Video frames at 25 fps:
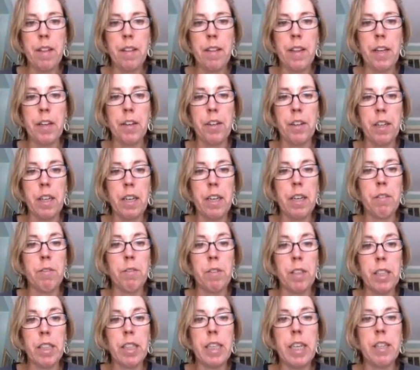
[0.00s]
that you're going to
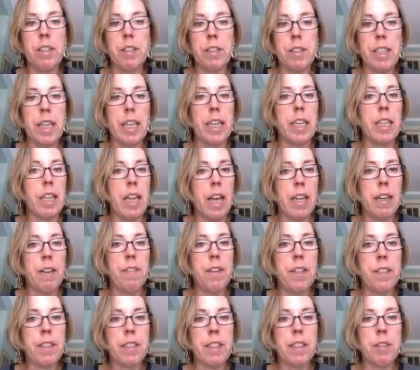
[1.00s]
really understand a lot
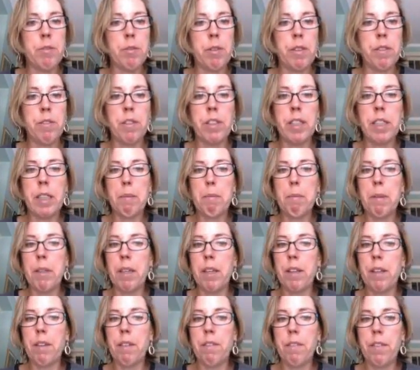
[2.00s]
of this because we really
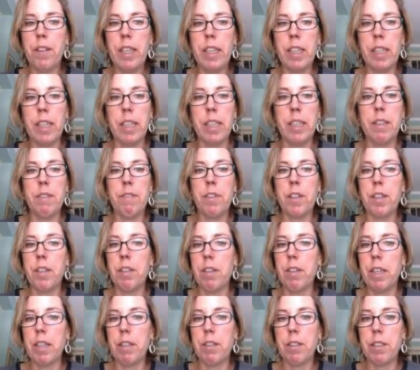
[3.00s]
built the field for
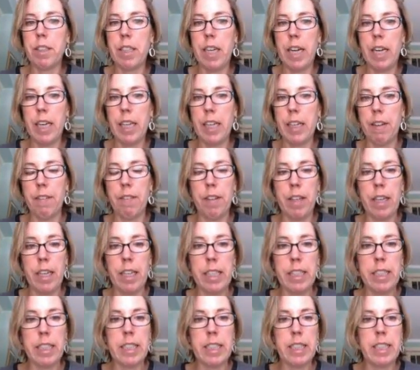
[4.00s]
your understanding of
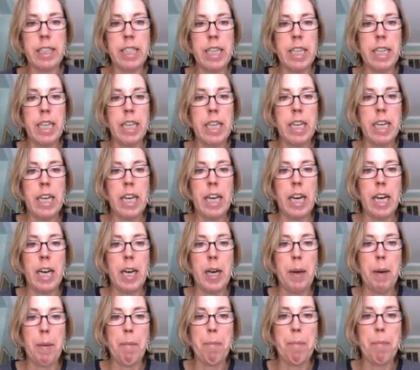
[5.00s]
this.
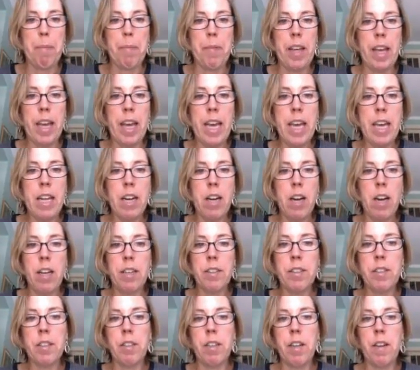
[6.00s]
And
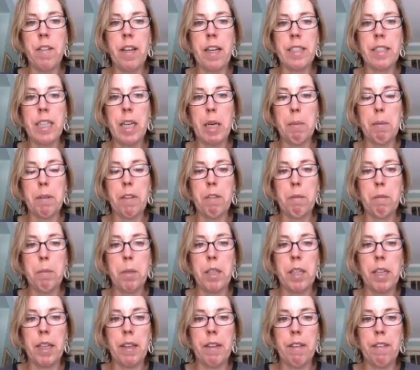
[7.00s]
also on that topic of
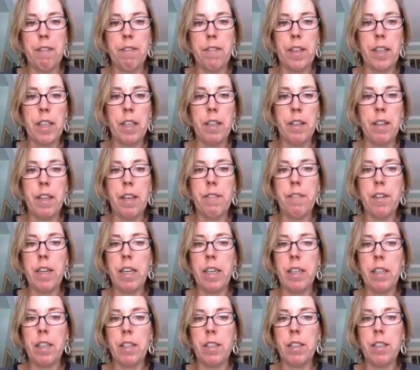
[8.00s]
building the field, they've
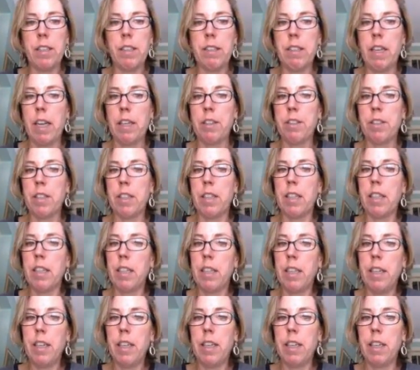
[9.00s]
got a good section
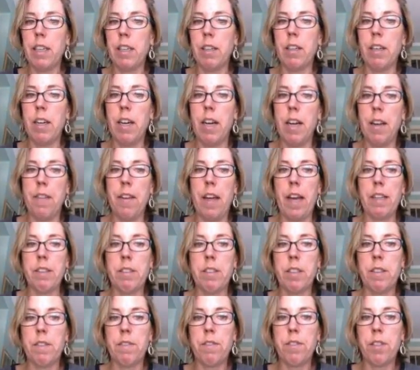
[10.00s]
in here on
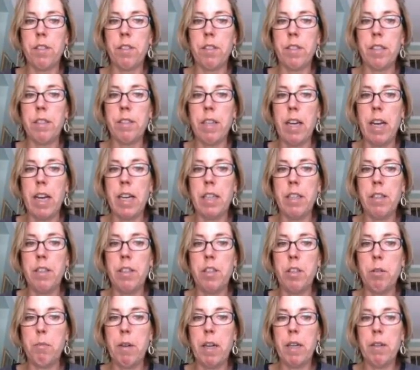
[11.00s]
that. So
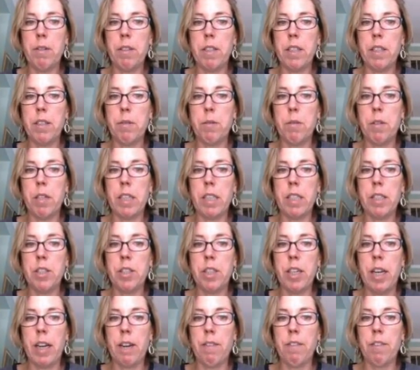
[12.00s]
designers, you might want to
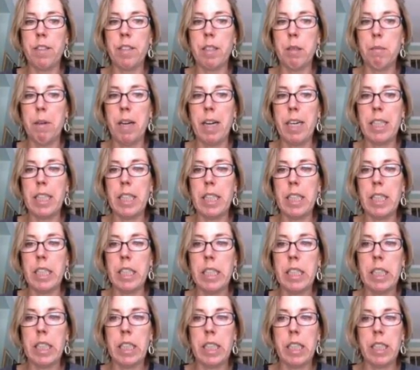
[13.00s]
check for some
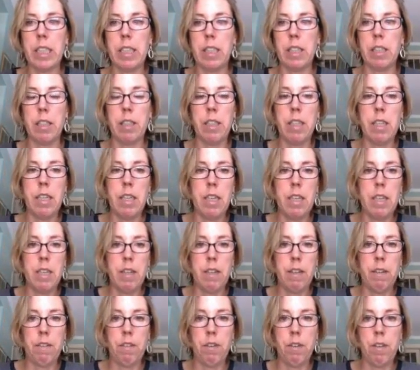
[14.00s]
ideas here
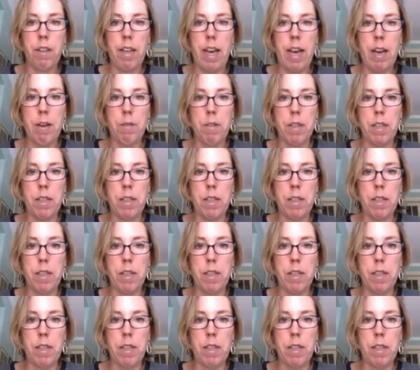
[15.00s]
for that